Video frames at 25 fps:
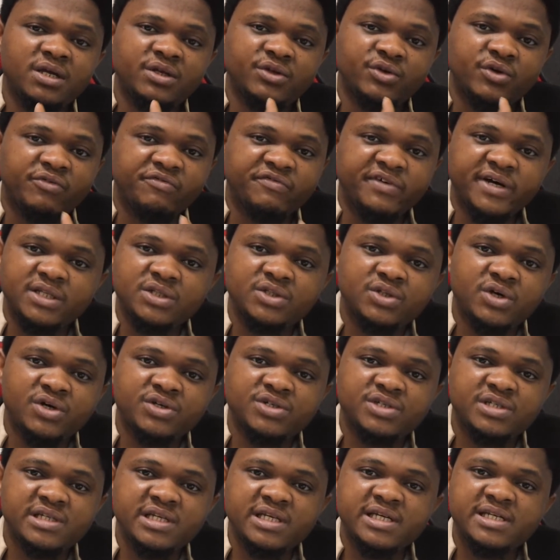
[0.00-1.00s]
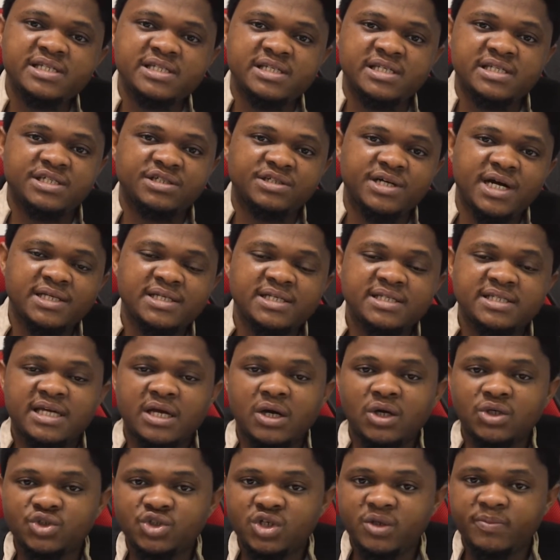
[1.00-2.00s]
Your vendors list is right
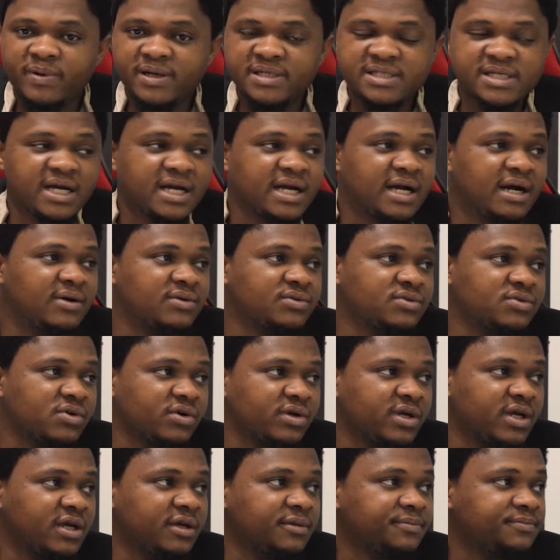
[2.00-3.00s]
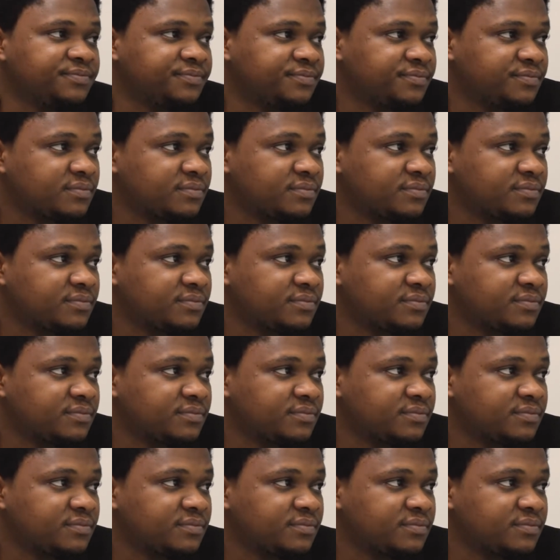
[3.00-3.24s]
inside your dropazz account, okay.